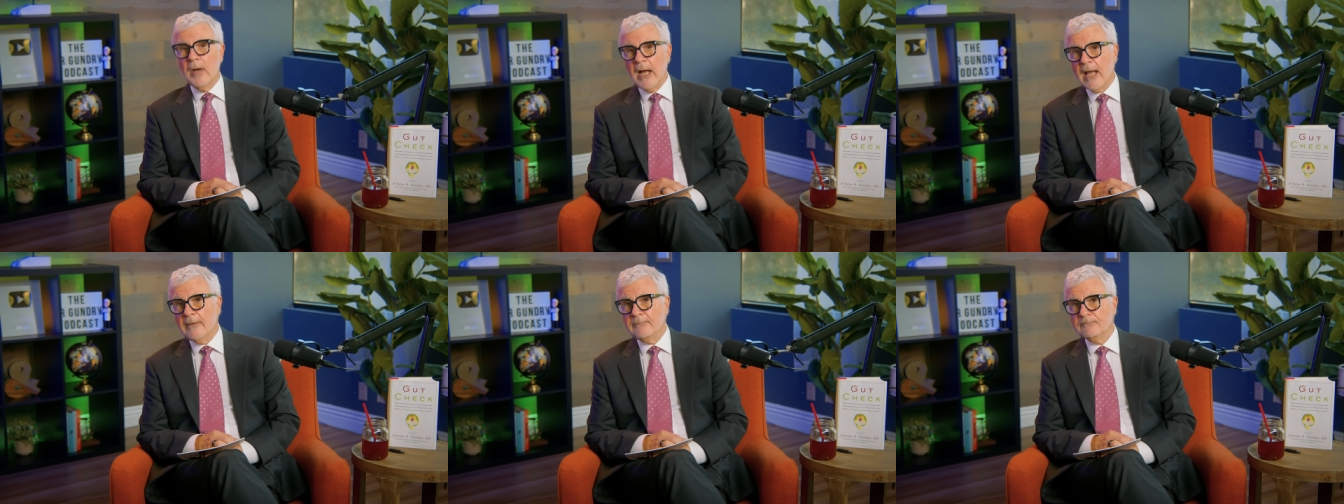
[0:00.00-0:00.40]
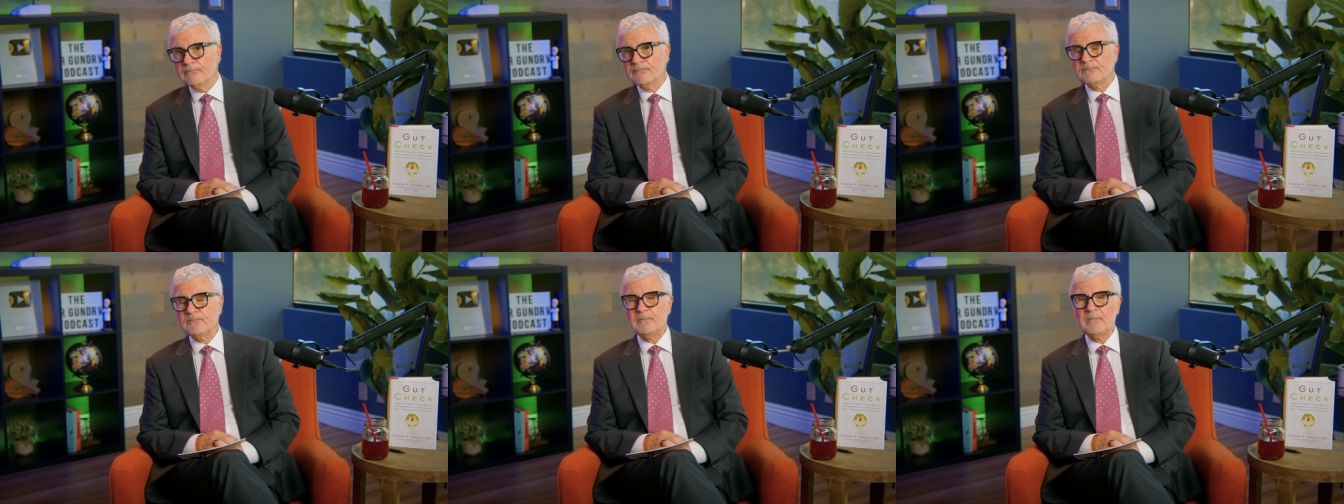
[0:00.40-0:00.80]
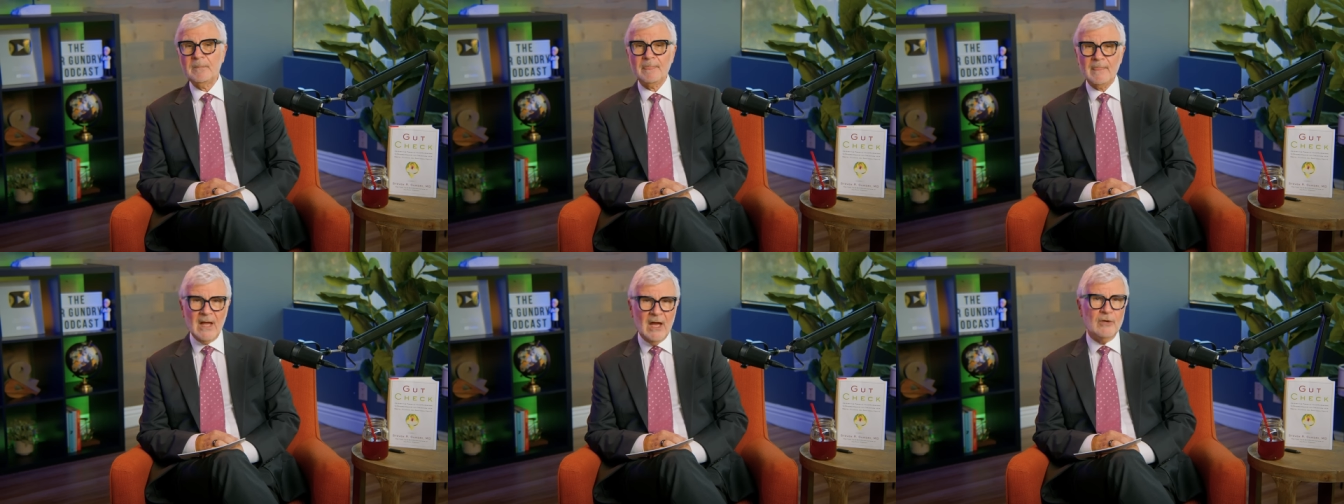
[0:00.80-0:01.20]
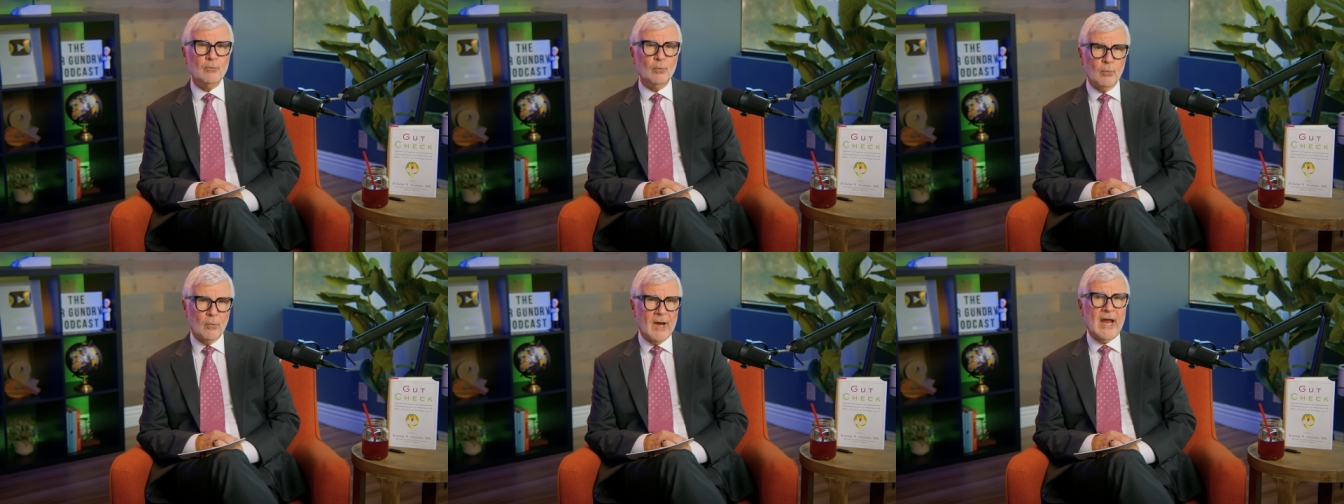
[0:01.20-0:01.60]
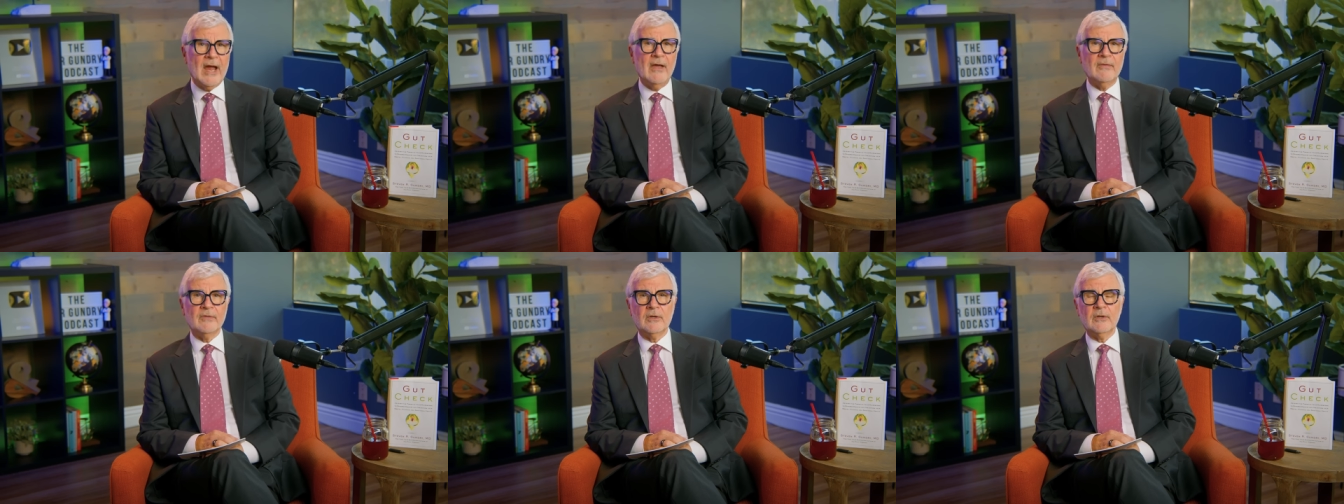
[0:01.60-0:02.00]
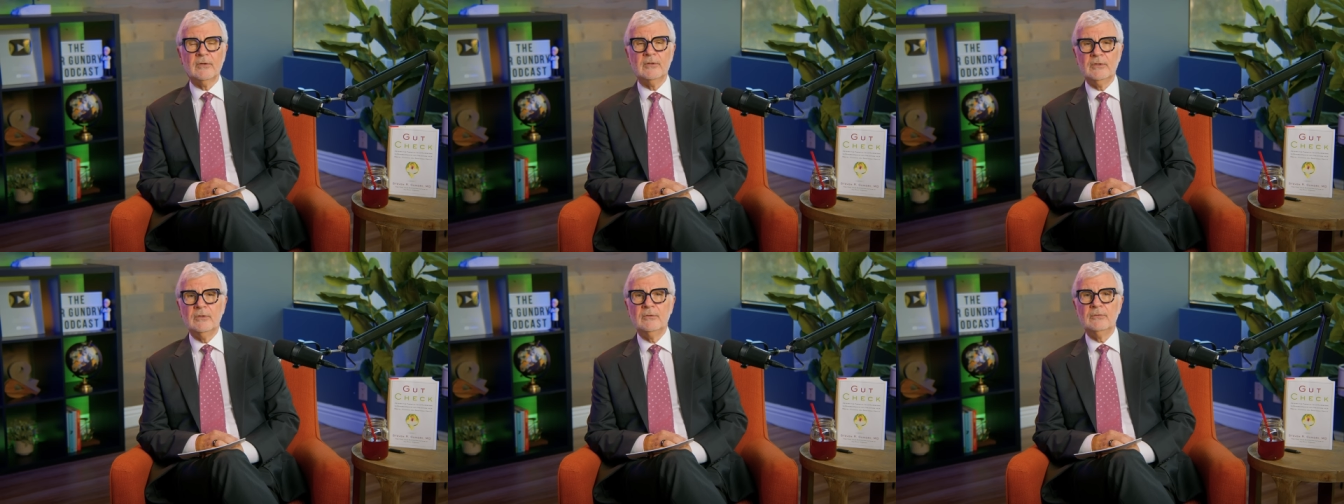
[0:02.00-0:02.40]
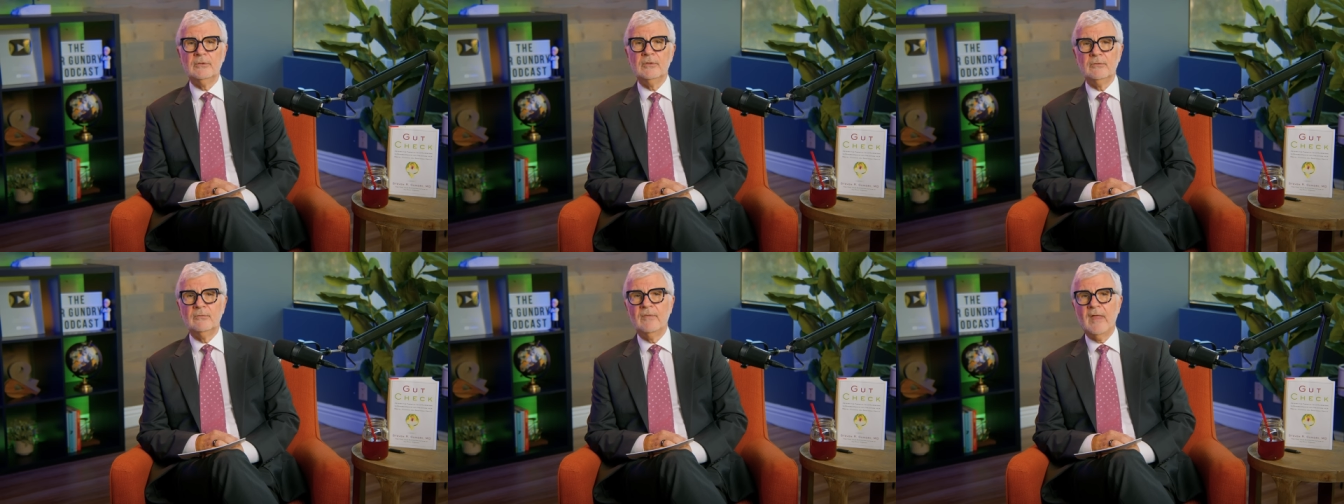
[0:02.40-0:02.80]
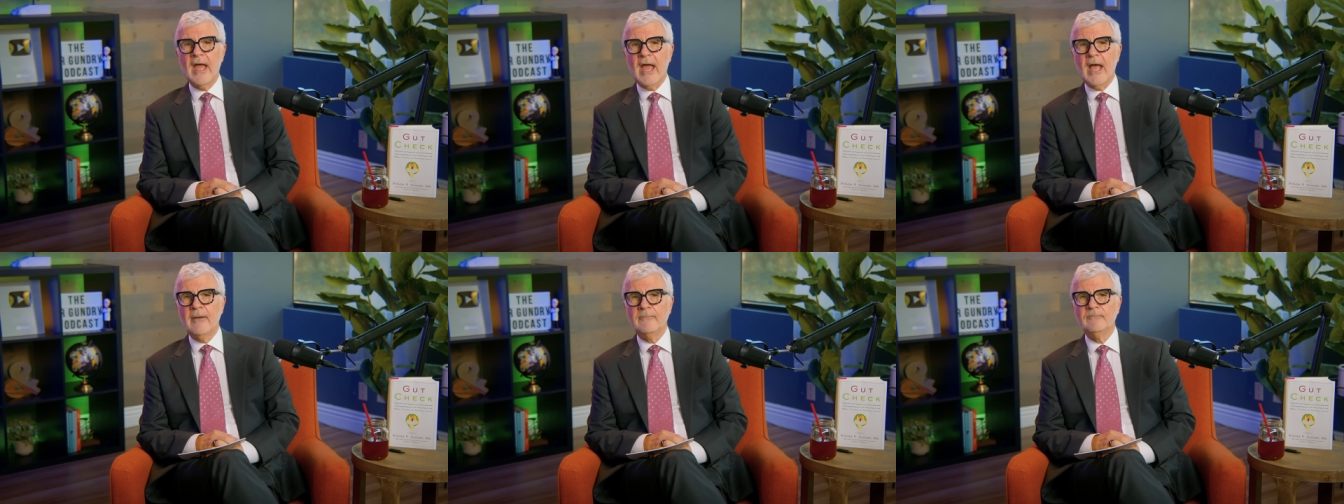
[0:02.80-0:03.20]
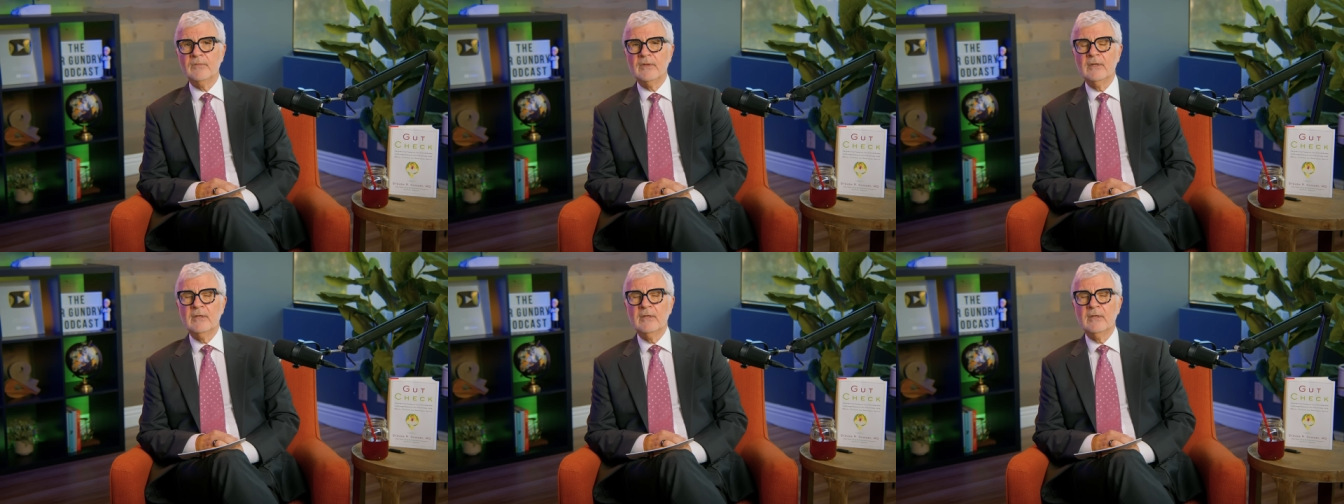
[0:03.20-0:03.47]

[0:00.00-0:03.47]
But I'd rather you do that